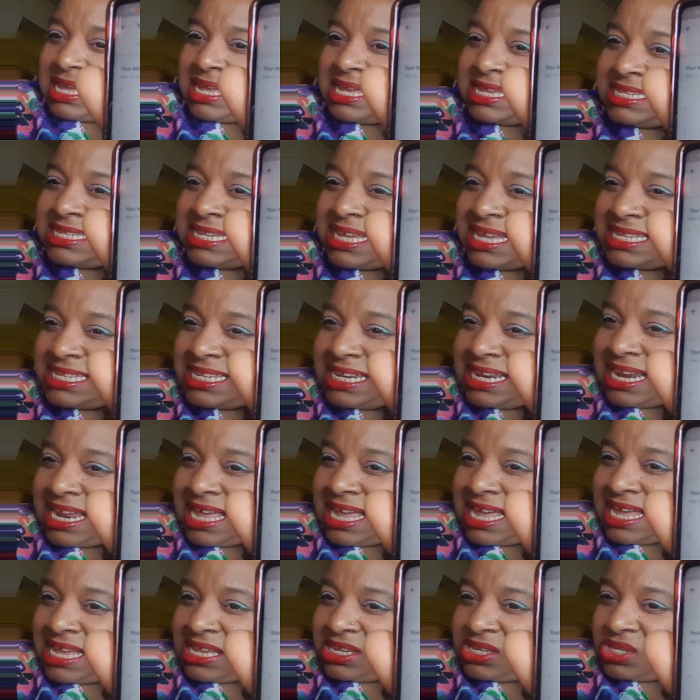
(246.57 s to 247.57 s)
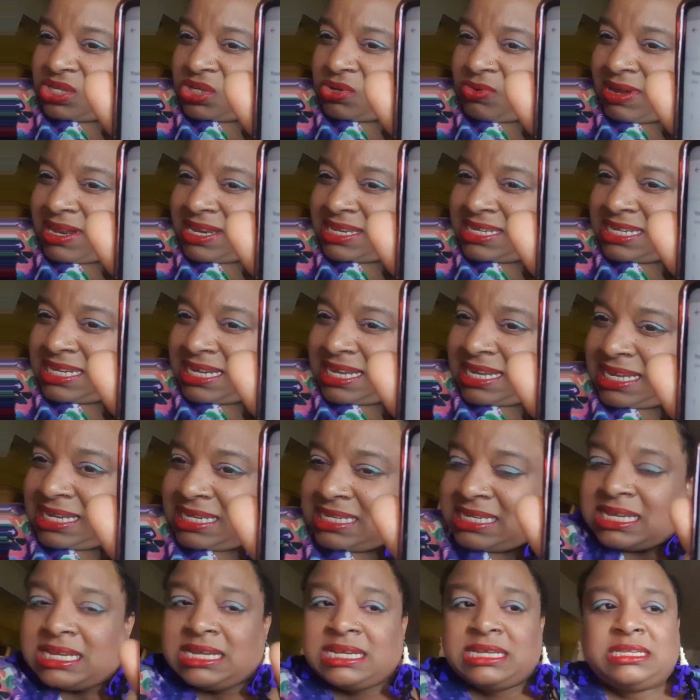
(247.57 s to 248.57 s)
It says last
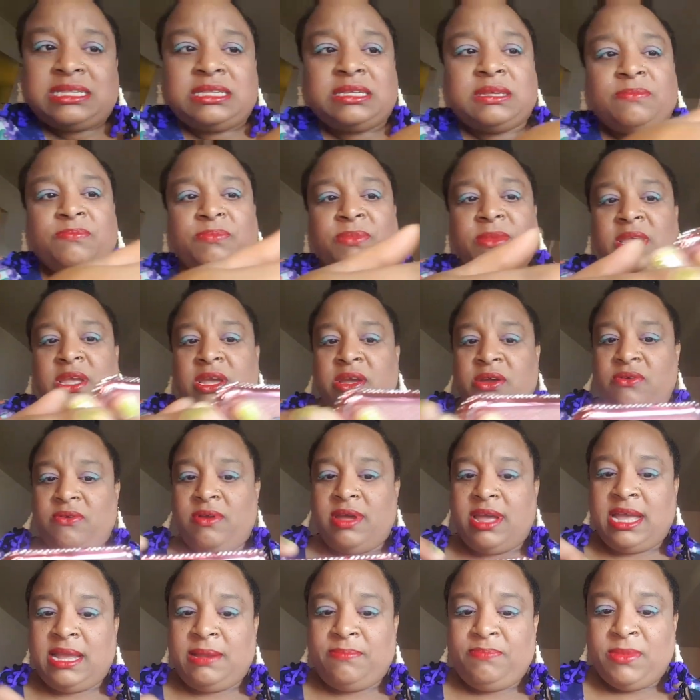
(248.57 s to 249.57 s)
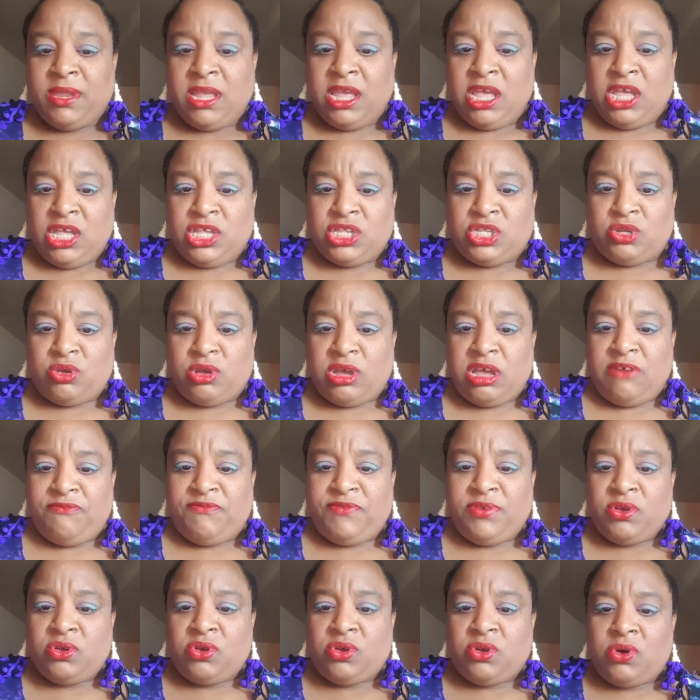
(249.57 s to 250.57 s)
28 days, right? So
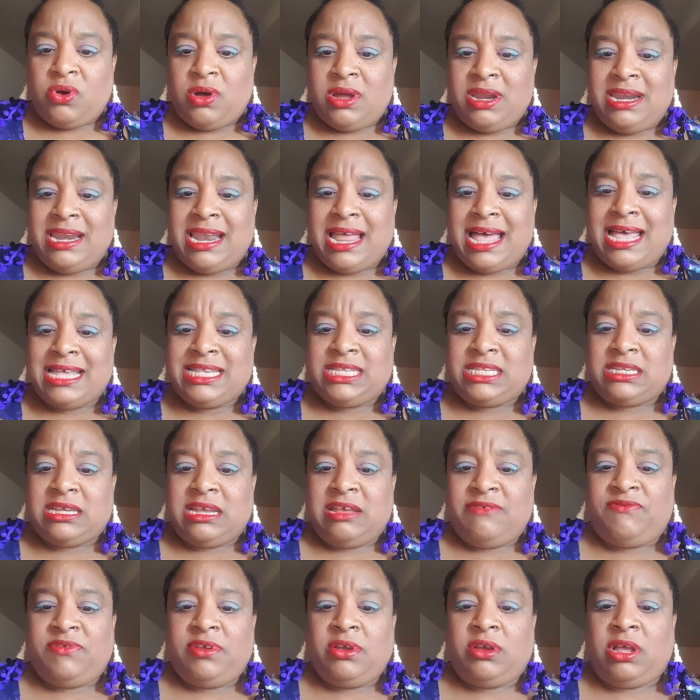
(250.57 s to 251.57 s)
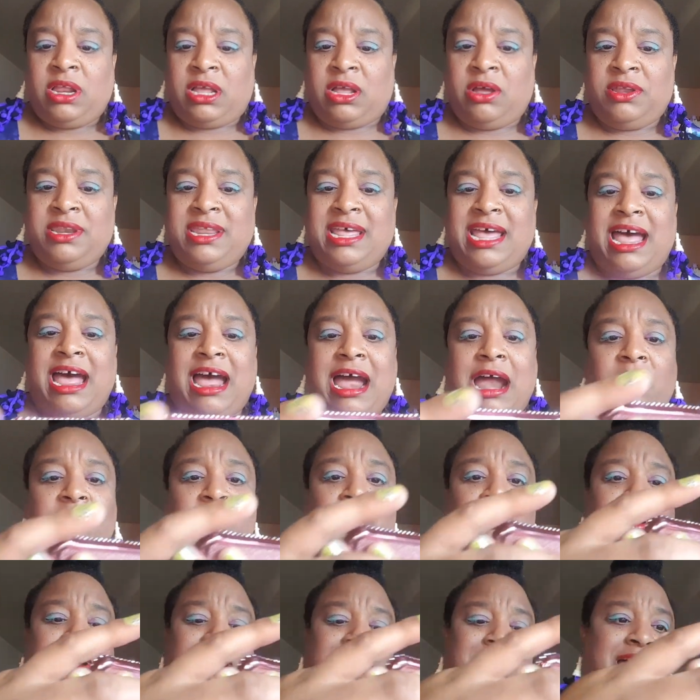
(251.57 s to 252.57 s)
if you go on if you click on the
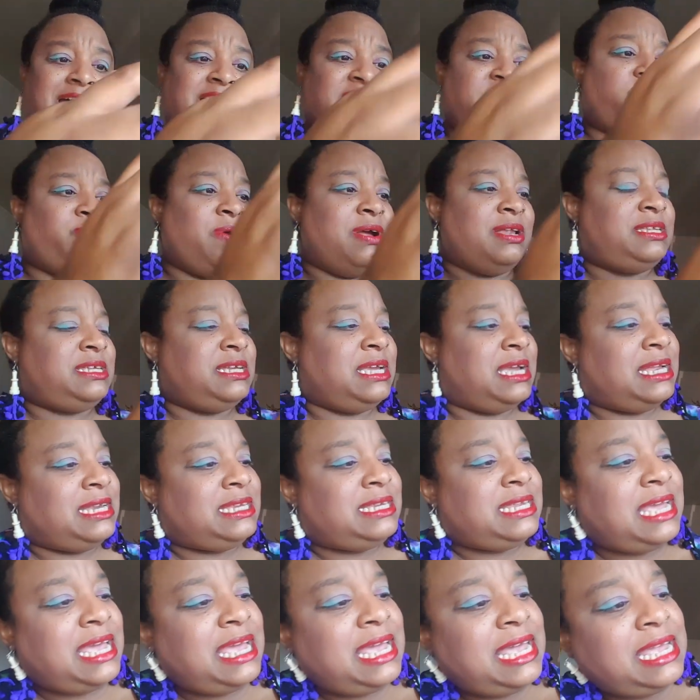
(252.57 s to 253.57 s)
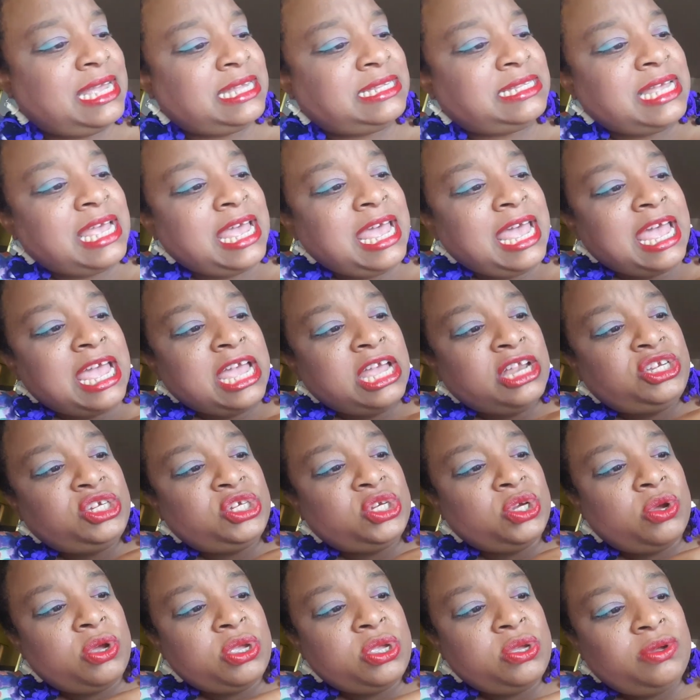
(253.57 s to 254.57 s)
arrow on last 28 days, it
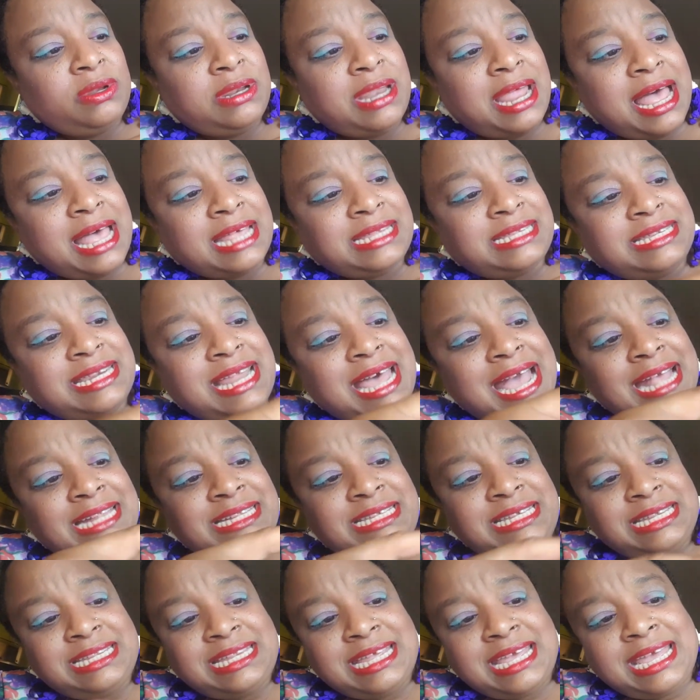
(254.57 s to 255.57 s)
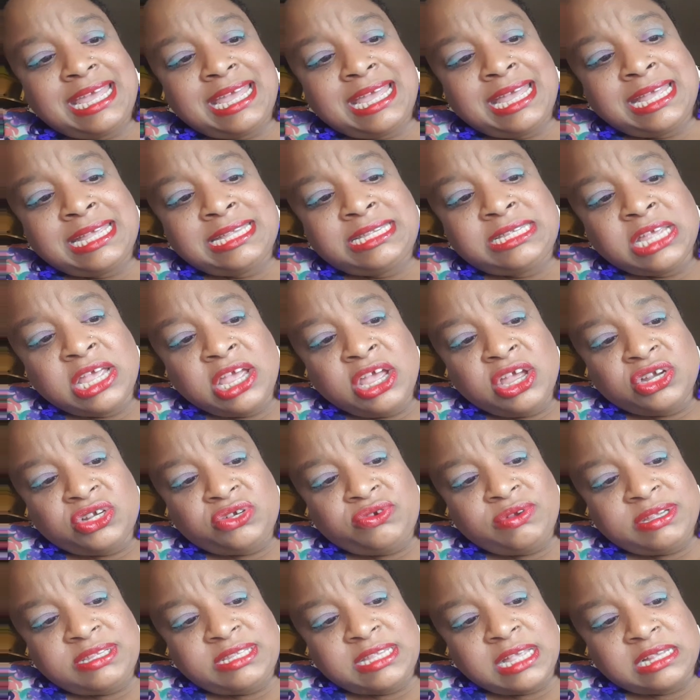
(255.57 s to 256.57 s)
shows you last 90 days,
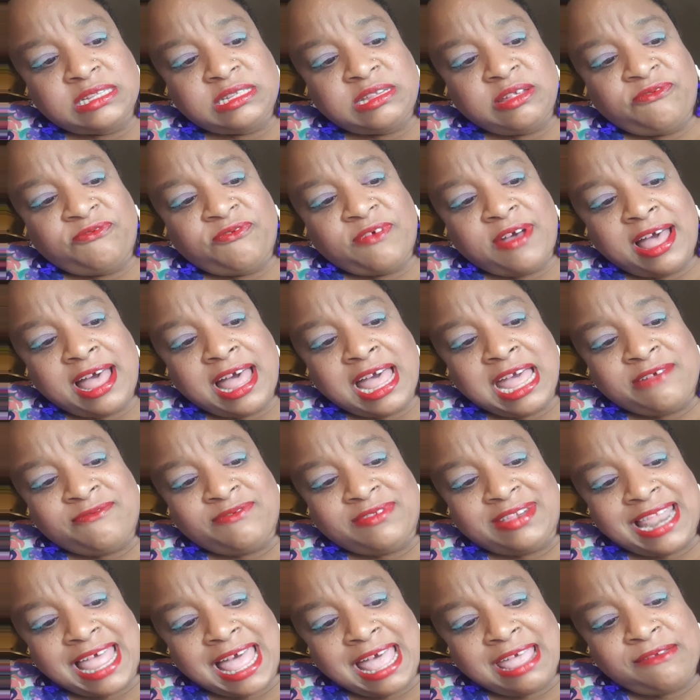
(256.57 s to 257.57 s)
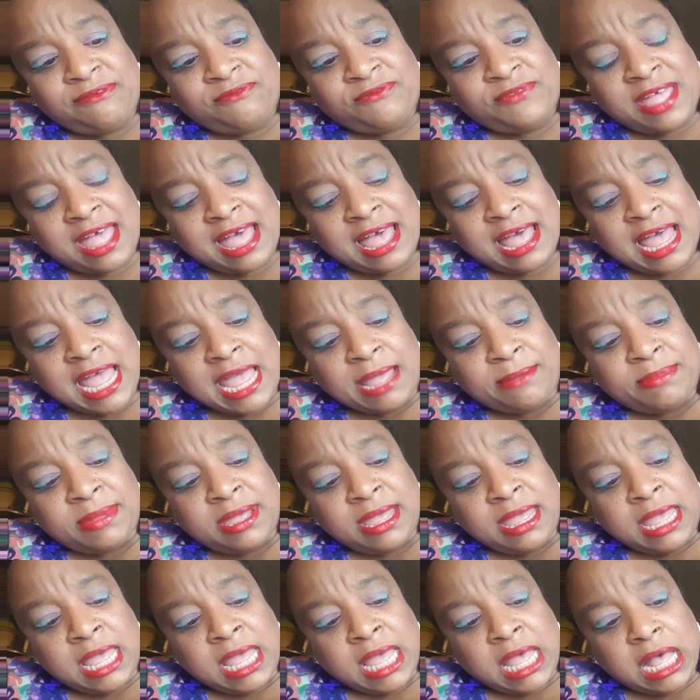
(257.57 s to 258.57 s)
365, lifetime.
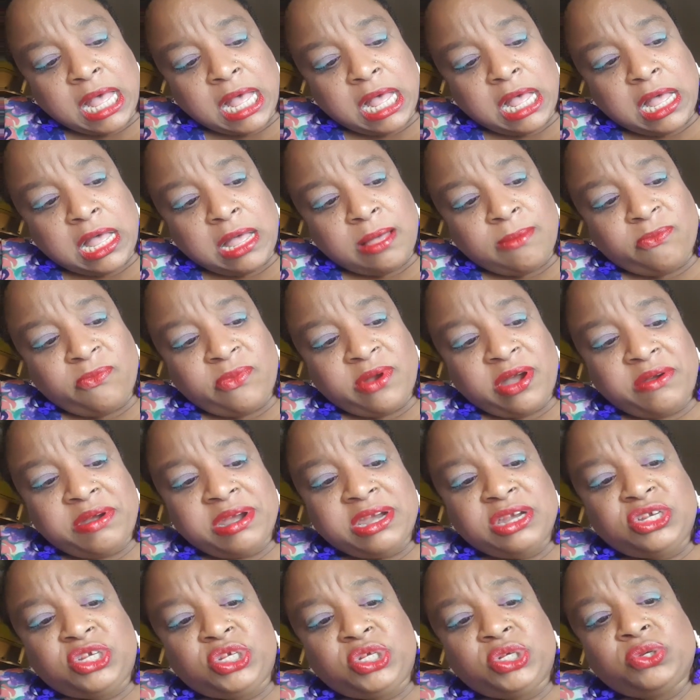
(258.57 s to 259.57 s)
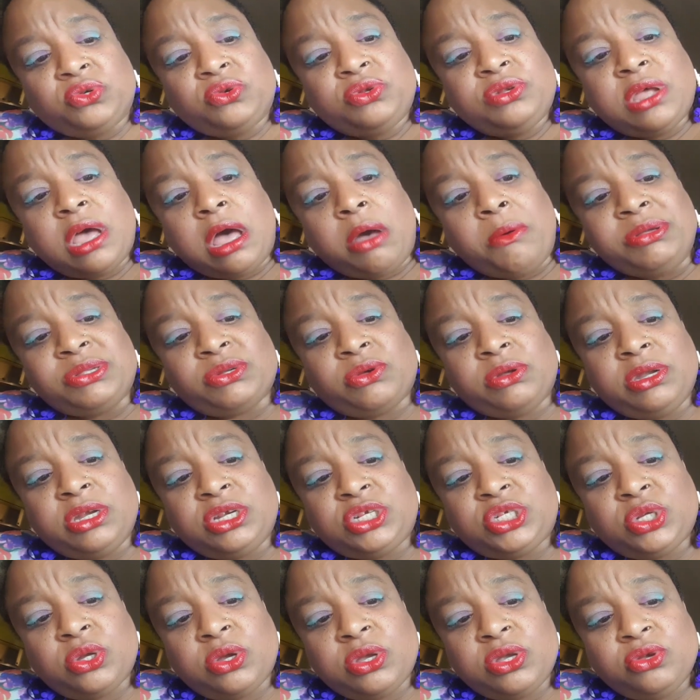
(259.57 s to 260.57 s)
We're in June now. It's going to
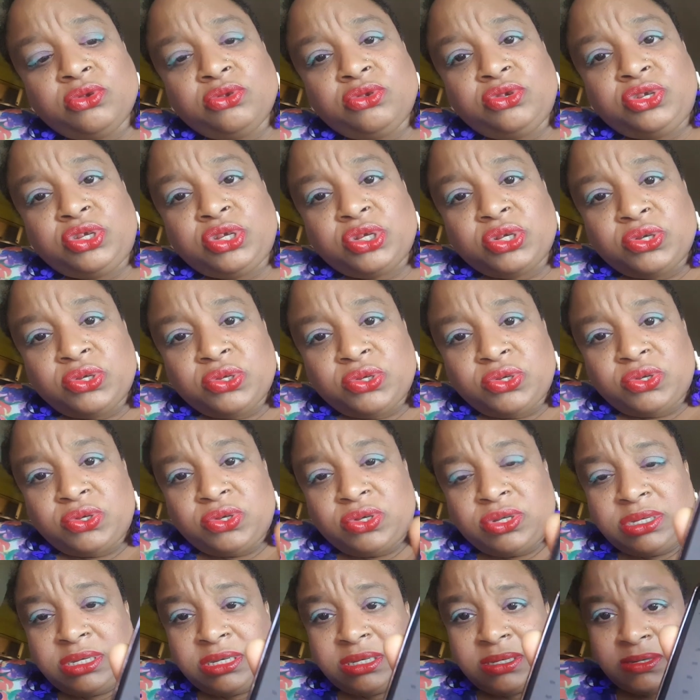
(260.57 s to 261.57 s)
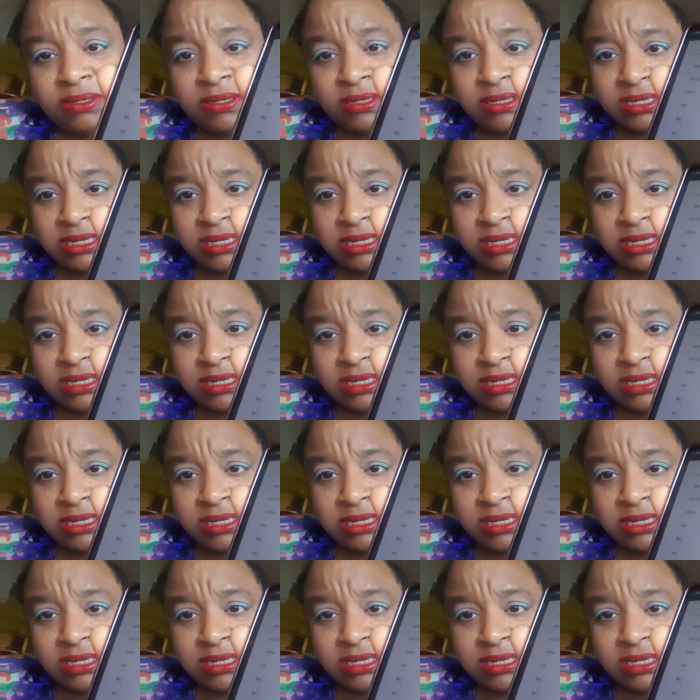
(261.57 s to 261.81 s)
show you June,